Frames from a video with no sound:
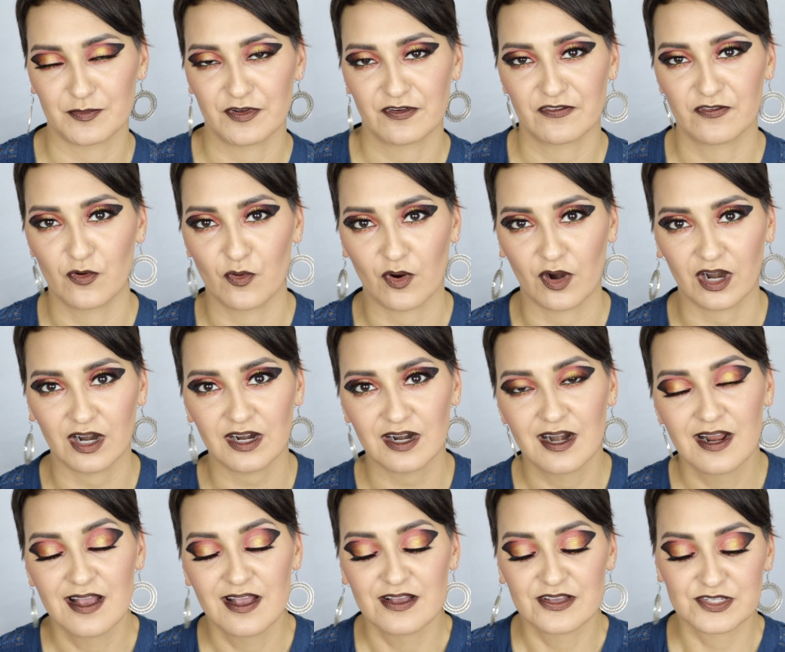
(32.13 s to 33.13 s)
before.
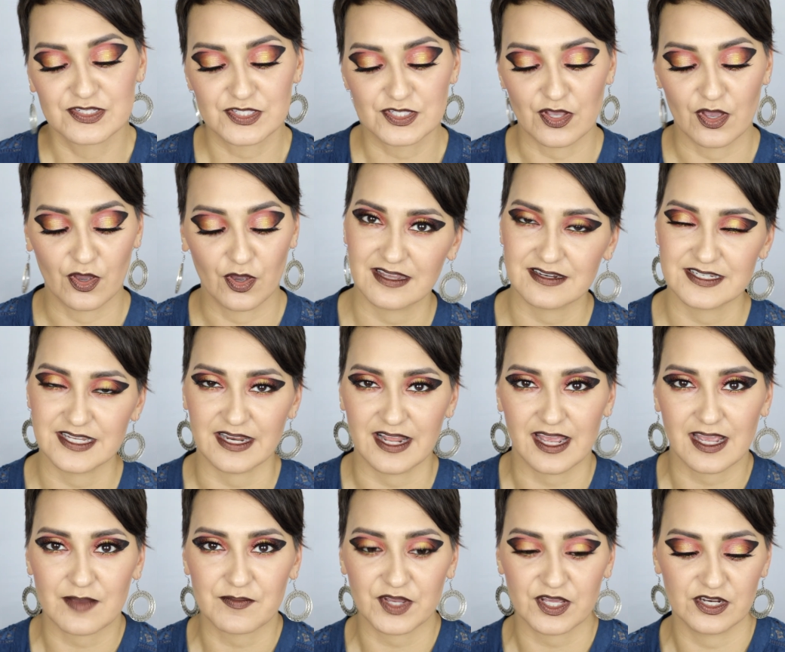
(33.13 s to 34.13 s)
So
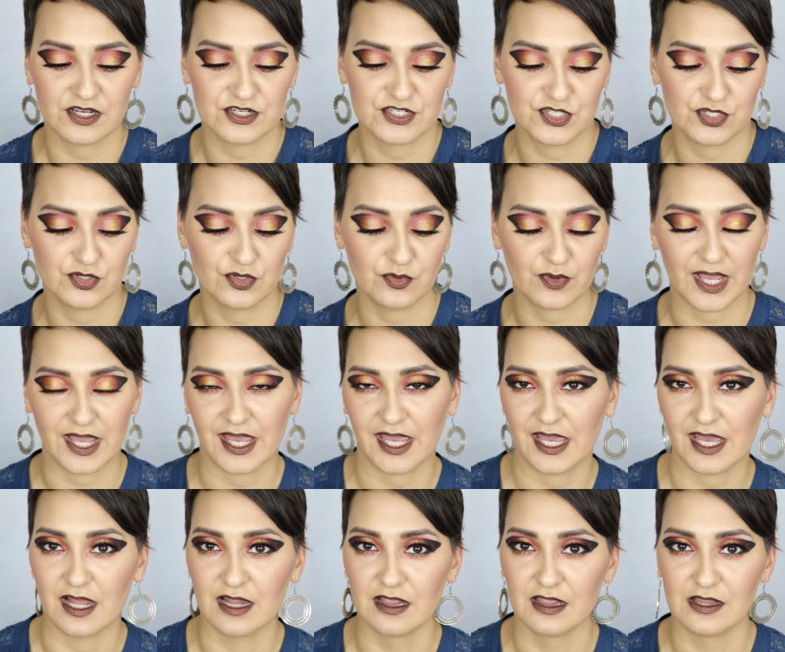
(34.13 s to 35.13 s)
today I'm gonna do
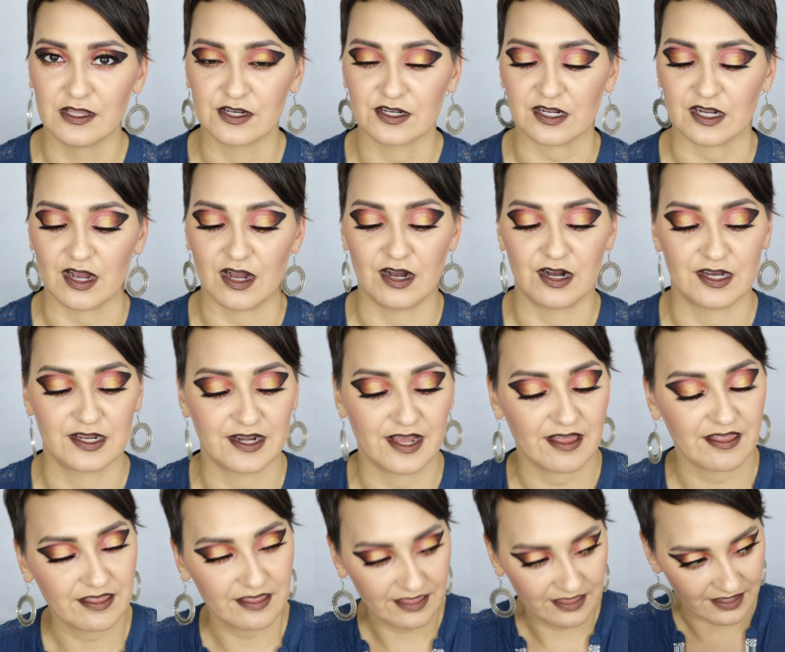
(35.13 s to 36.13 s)
a look on
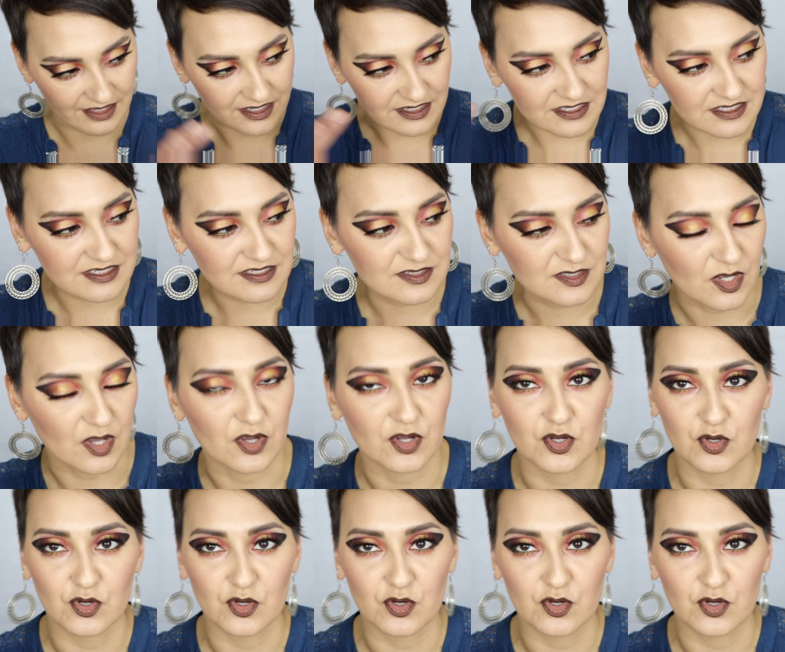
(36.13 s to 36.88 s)
this